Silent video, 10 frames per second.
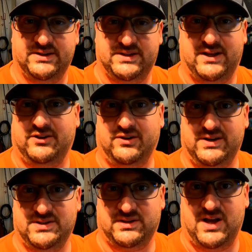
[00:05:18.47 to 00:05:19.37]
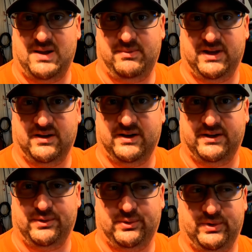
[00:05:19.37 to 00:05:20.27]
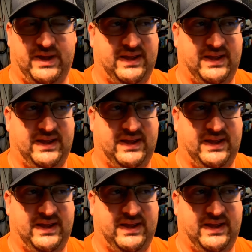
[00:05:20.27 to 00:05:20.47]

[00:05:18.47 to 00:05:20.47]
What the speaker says: degrees of timing at idle,